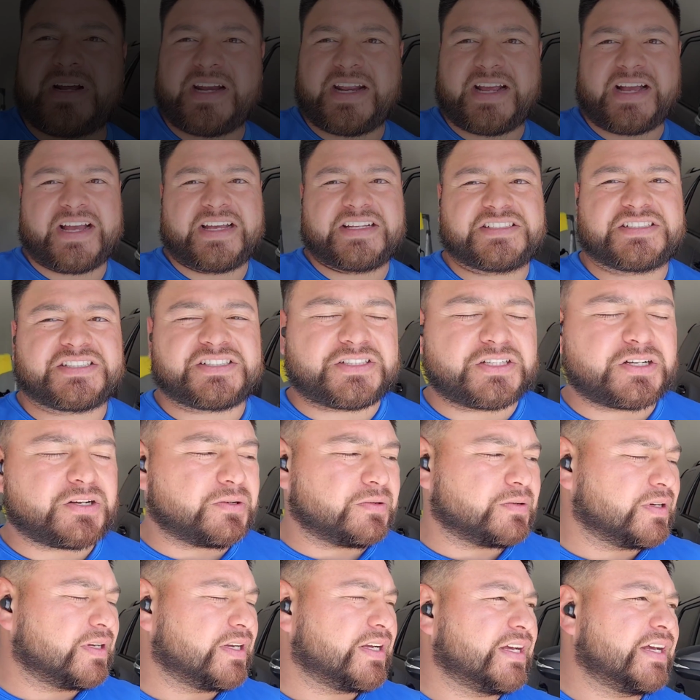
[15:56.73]
Alrighty guys,
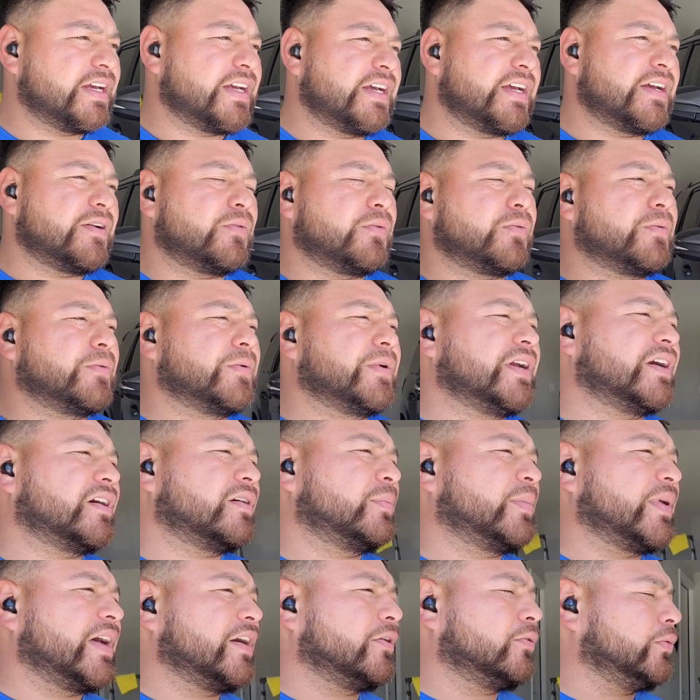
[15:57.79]
so we are
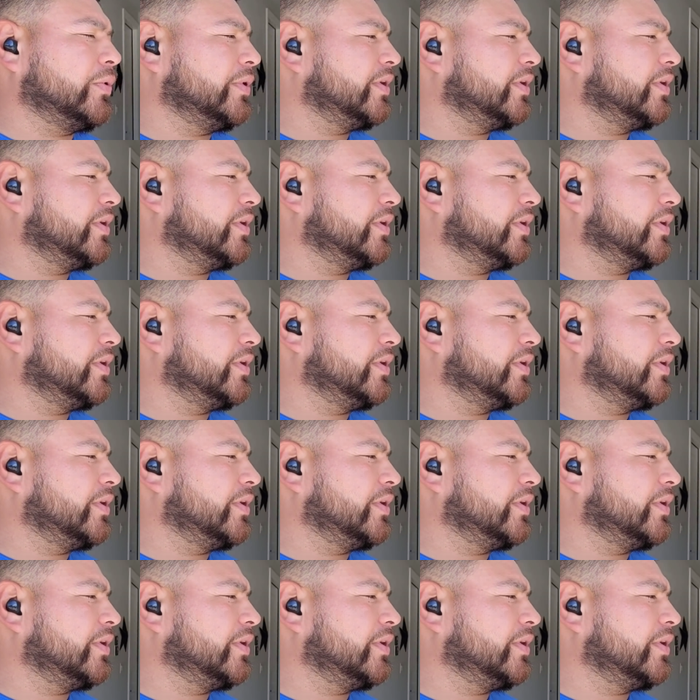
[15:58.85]
back.